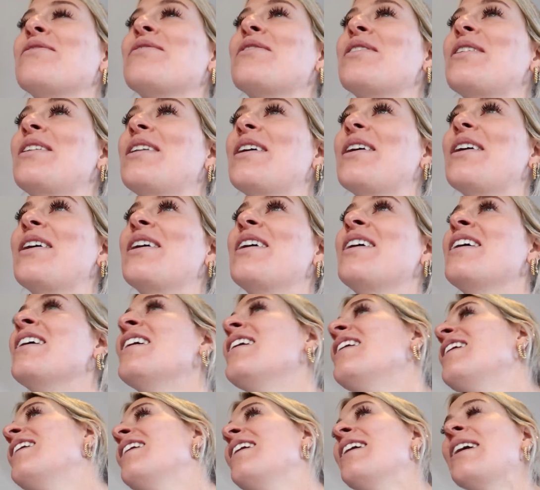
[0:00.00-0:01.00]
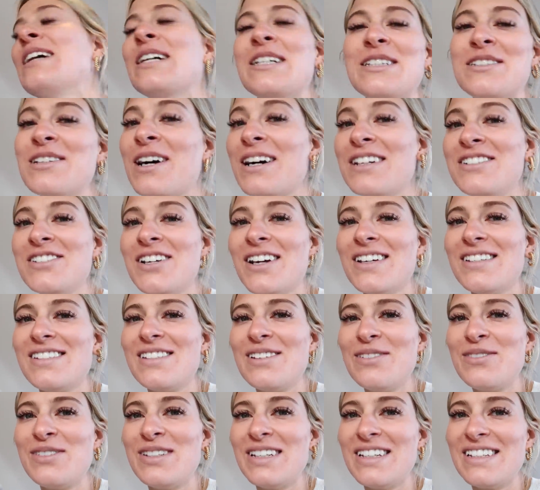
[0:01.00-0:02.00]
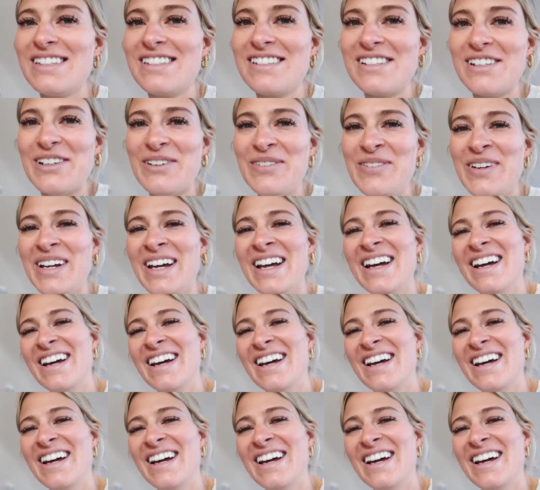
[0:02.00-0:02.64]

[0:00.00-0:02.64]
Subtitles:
for the digestive system.